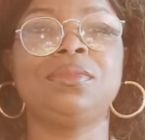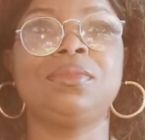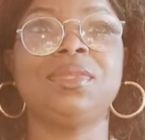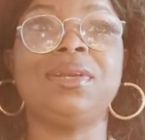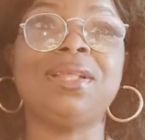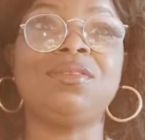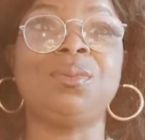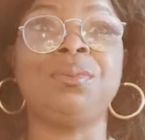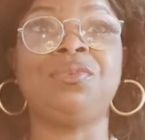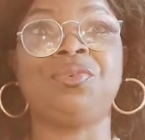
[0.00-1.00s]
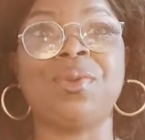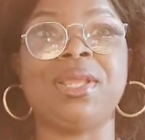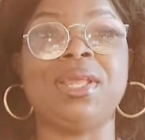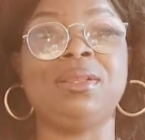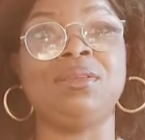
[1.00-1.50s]
there are some thread
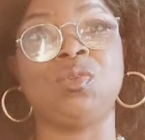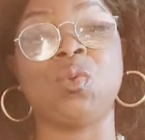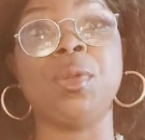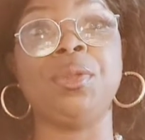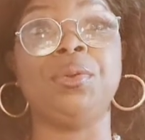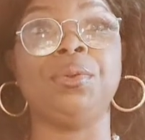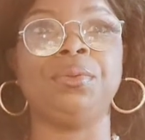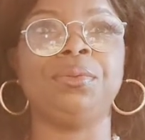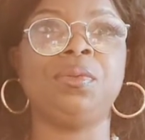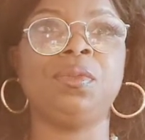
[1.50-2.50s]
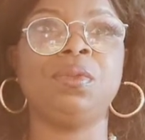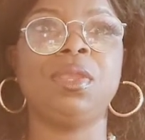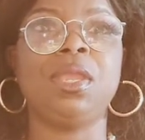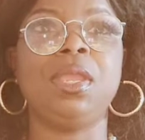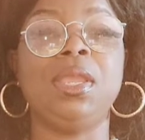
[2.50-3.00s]
that is going on
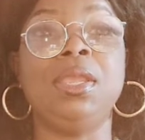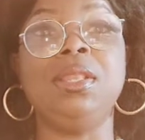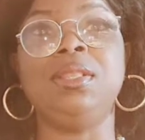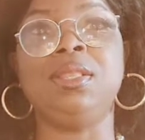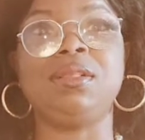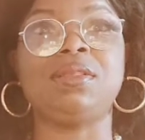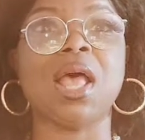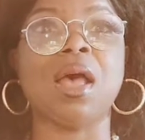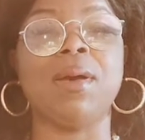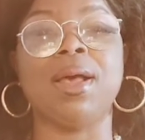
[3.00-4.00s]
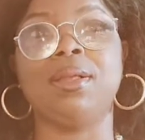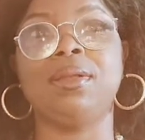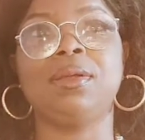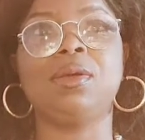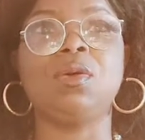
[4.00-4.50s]
in this our
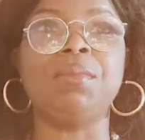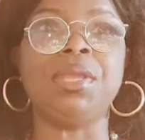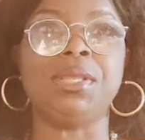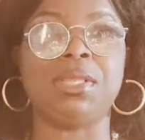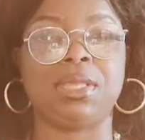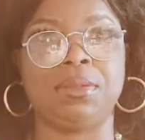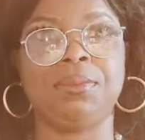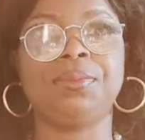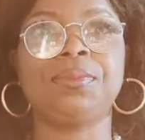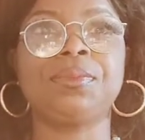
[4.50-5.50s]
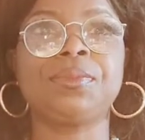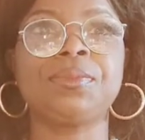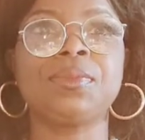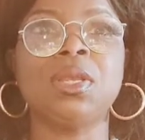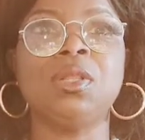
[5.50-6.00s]
community.
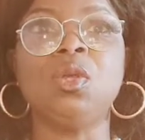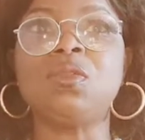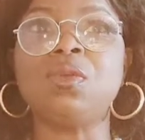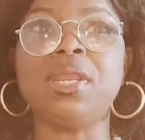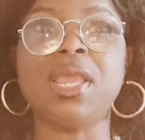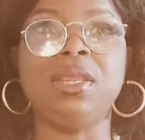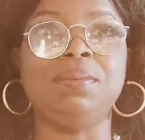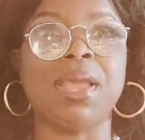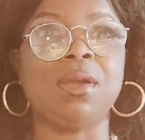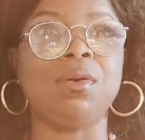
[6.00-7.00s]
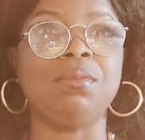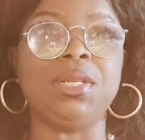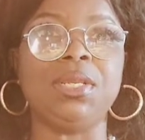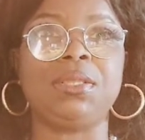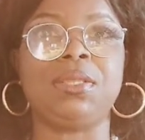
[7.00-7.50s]
Not only in my
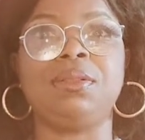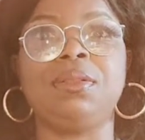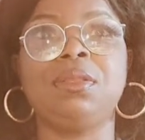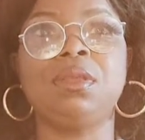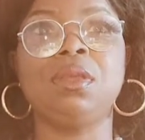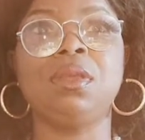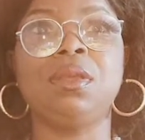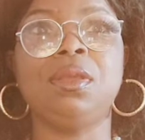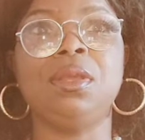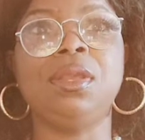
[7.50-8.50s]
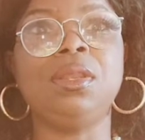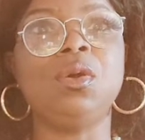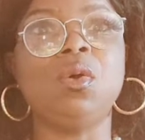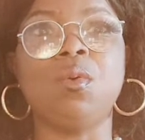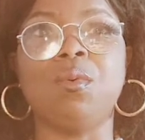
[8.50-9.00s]
community, in the
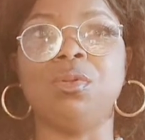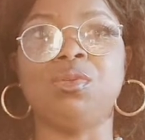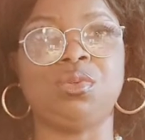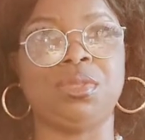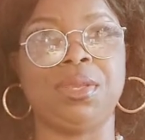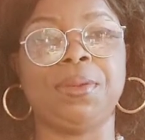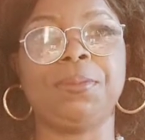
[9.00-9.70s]
whole world today.